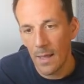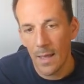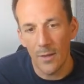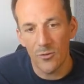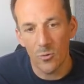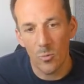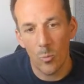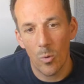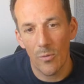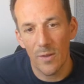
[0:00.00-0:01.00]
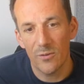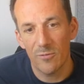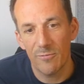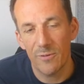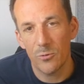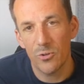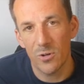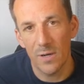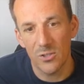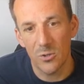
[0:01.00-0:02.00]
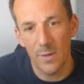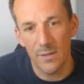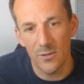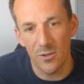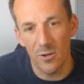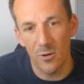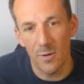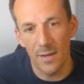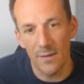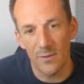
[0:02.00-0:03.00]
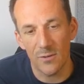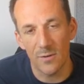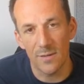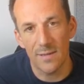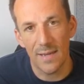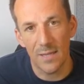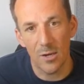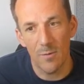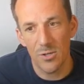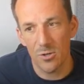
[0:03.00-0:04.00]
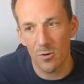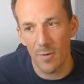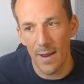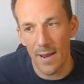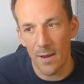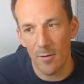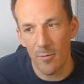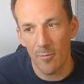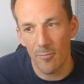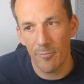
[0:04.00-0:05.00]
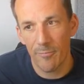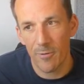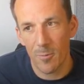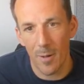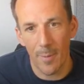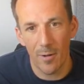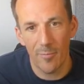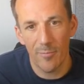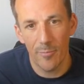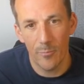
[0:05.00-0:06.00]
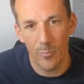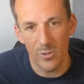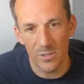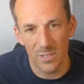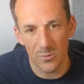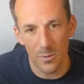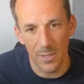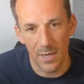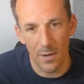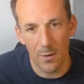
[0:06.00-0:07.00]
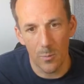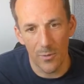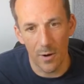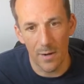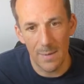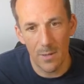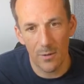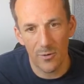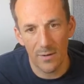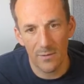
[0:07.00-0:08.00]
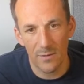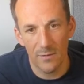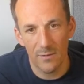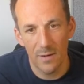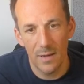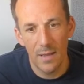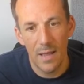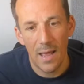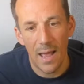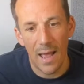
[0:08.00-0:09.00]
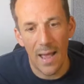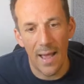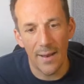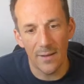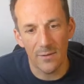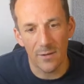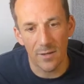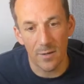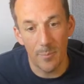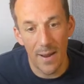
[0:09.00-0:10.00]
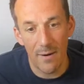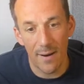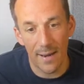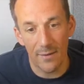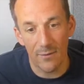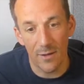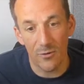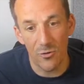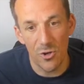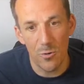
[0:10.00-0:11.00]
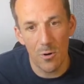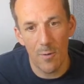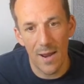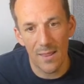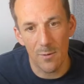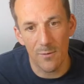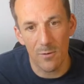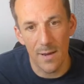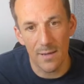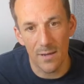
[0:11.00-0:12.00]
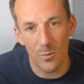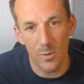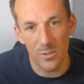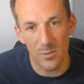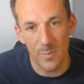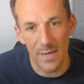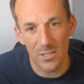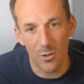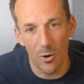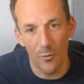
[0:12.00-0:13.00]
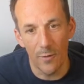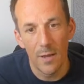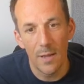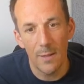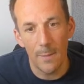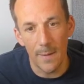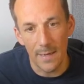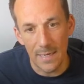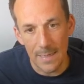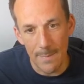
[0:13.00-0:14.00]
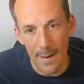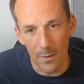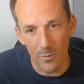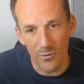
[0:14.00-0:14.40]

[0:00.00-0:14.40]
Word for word: And so what this filter is going to do is it's going to take the original array from above, which is this one here with our email addresses, and it's going to compare it against this new array that we've created, which is based on the emails